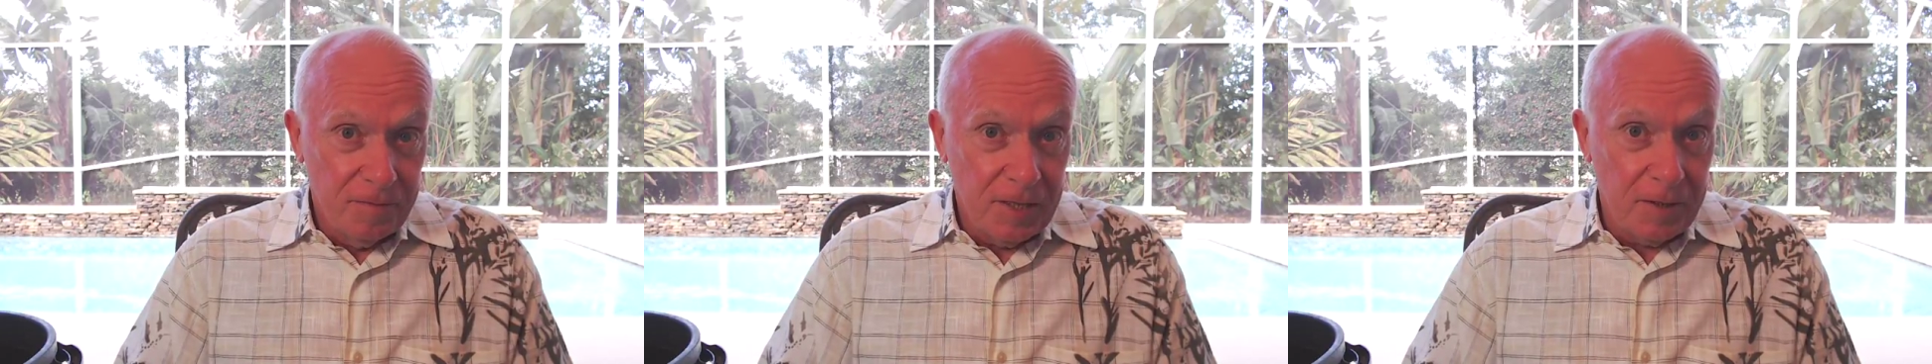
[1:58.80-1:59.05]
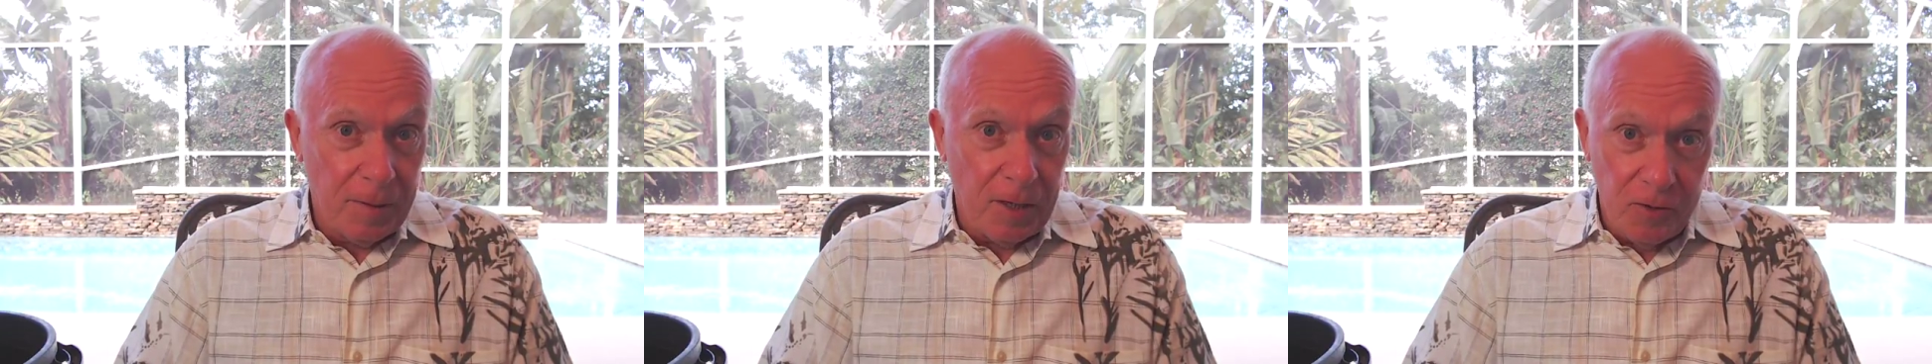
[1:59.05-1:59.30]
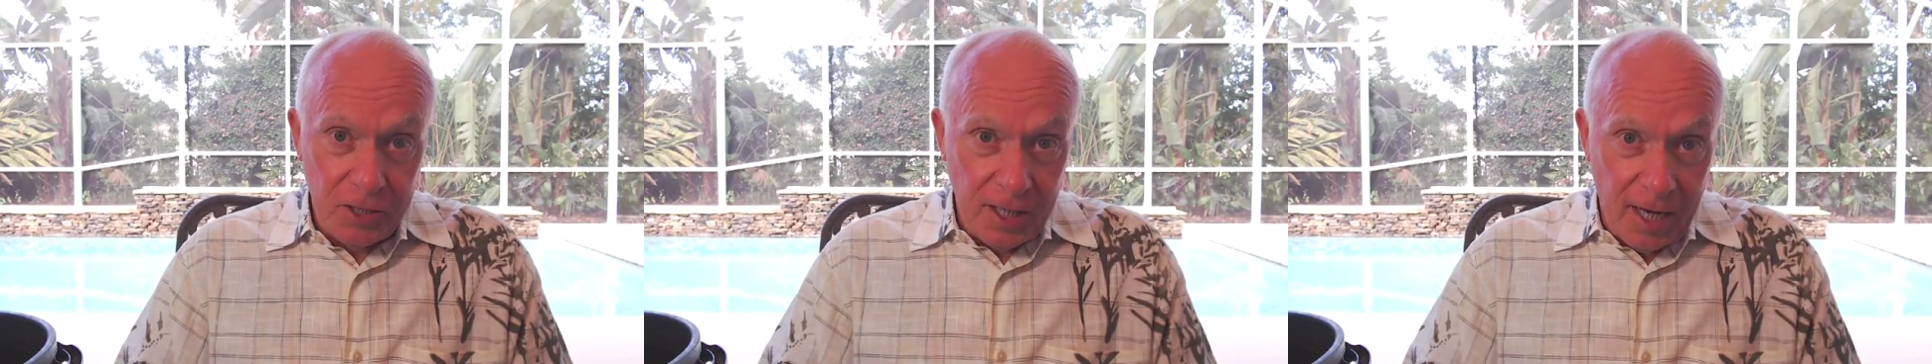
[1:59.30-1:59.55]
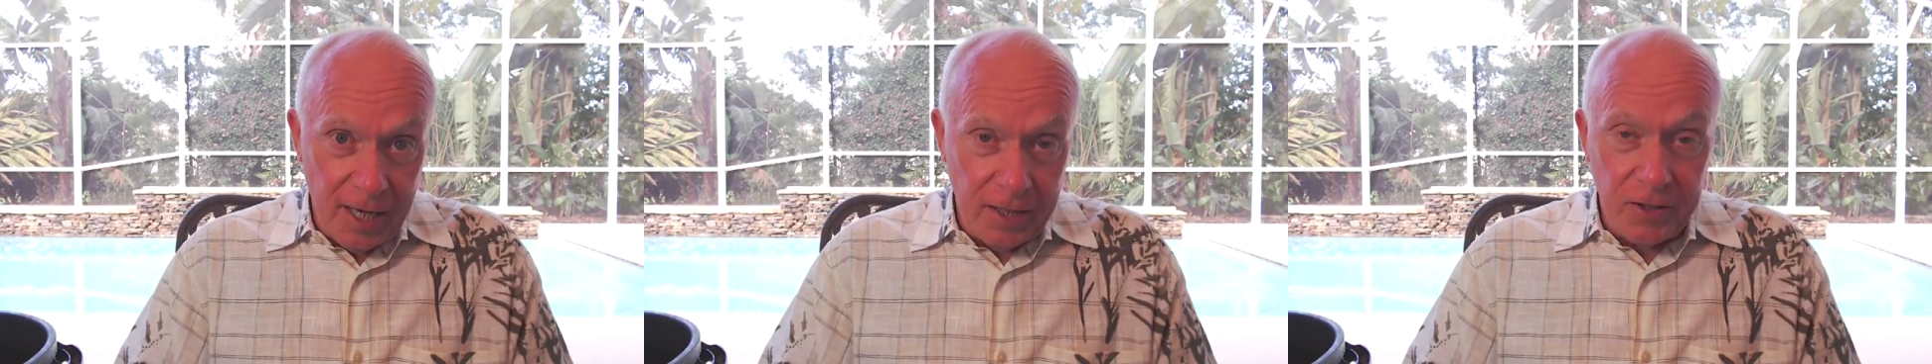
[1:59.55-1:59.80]
about
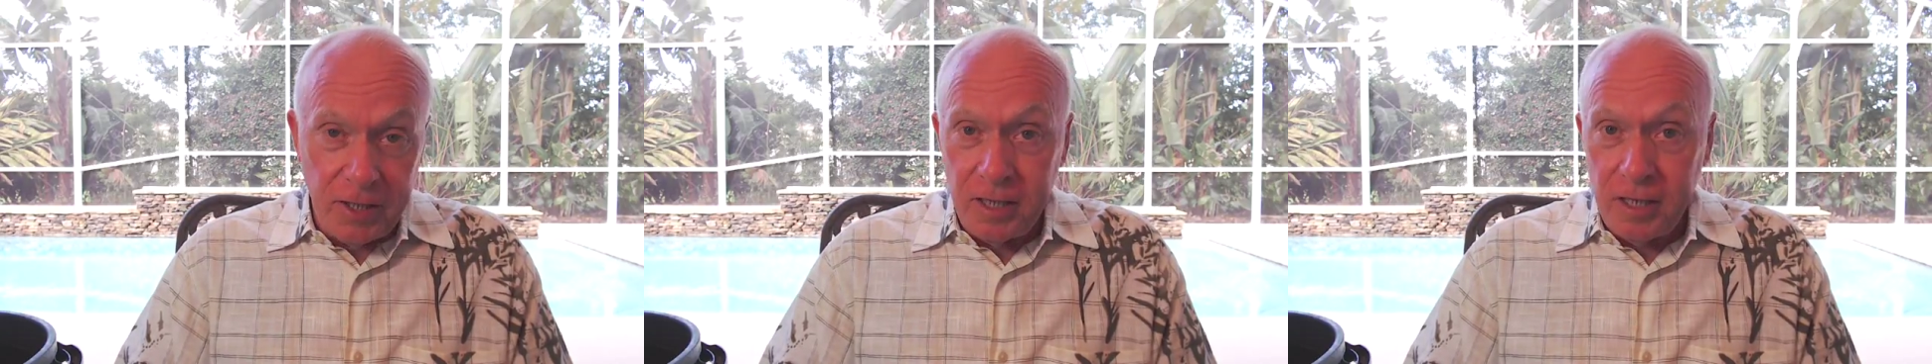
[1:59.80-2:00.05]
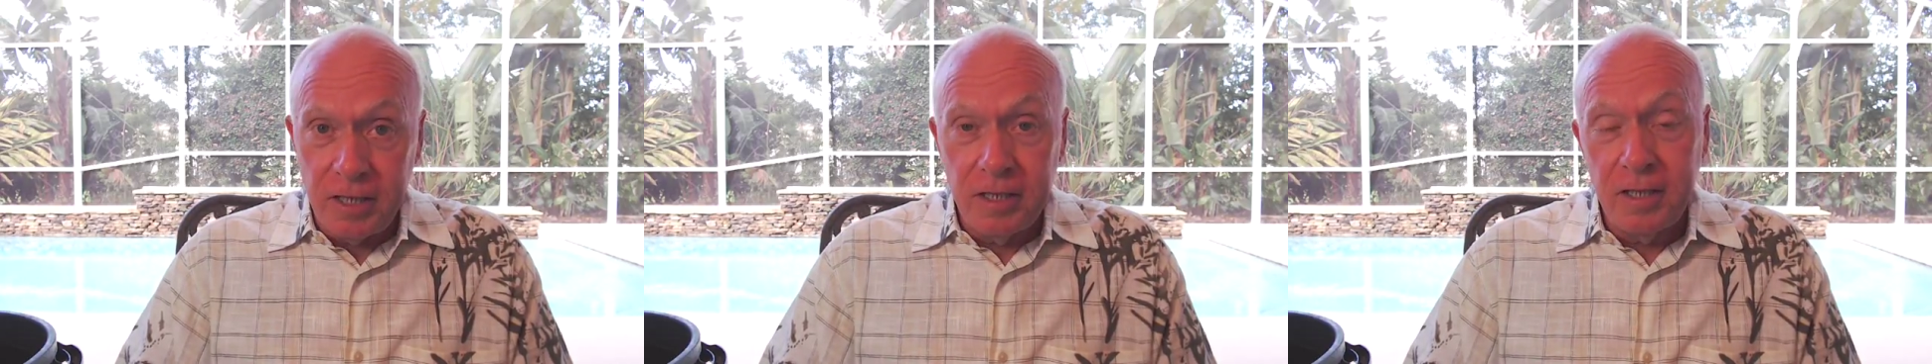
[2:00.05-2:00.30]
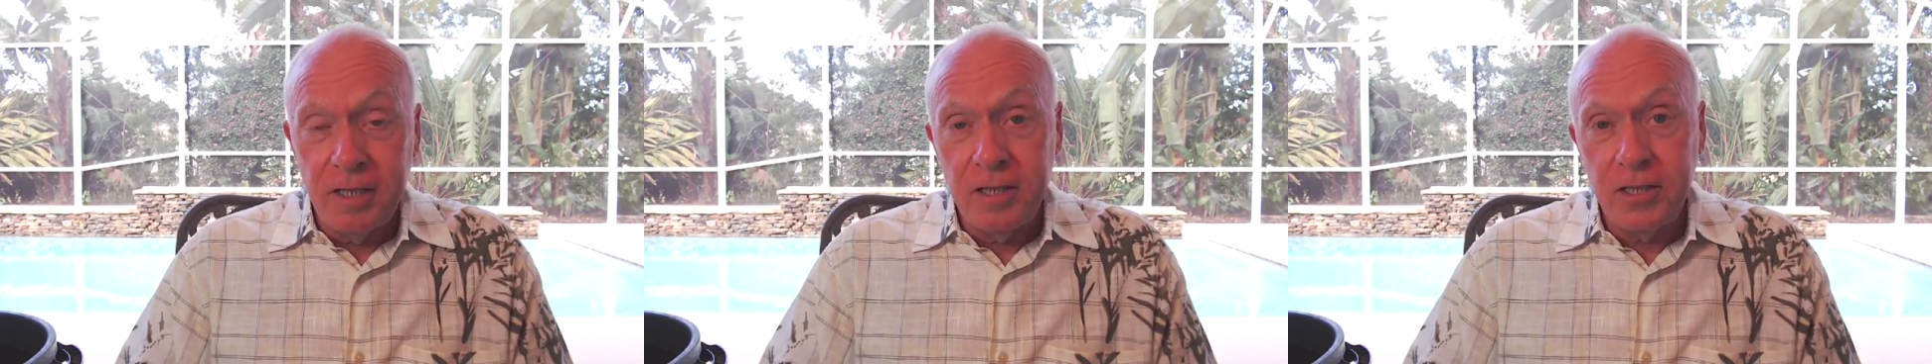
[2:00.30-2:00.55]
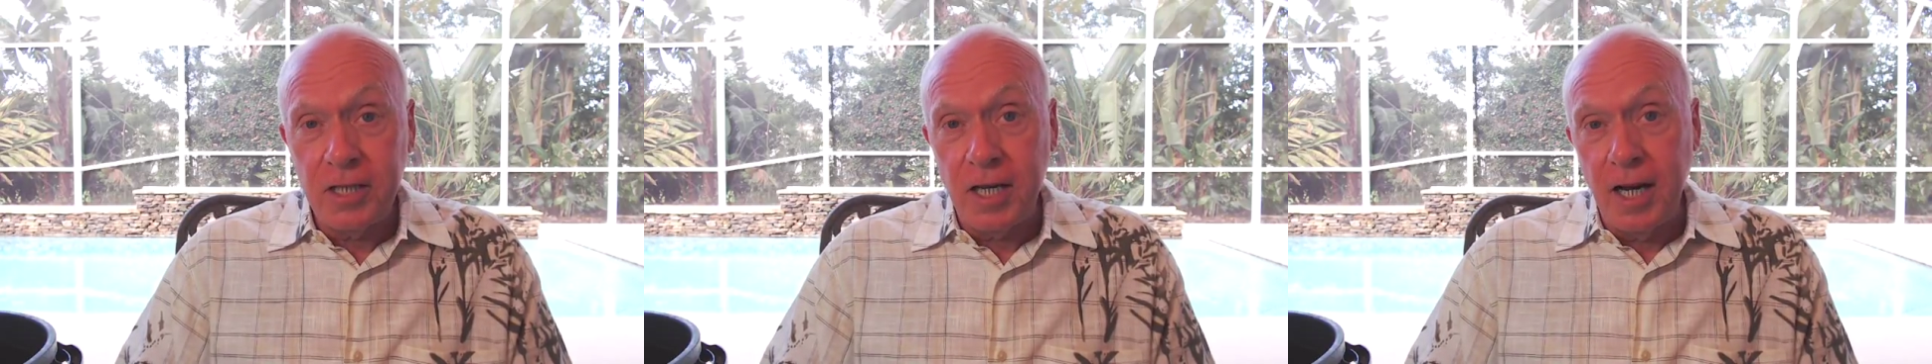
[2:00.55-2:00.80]
signs in the
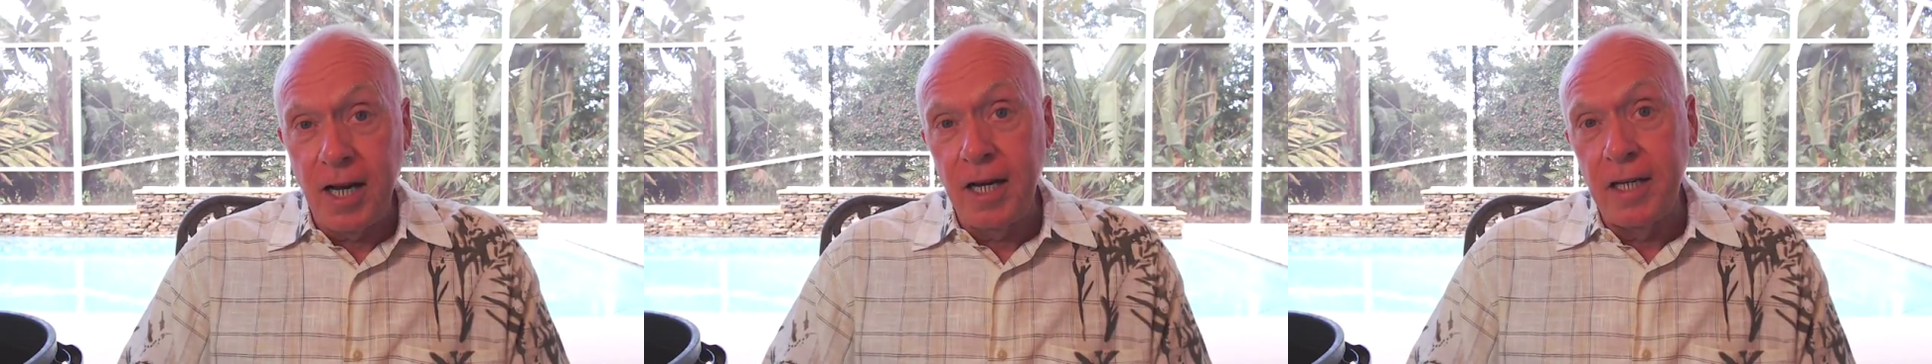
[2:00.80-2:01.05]
sky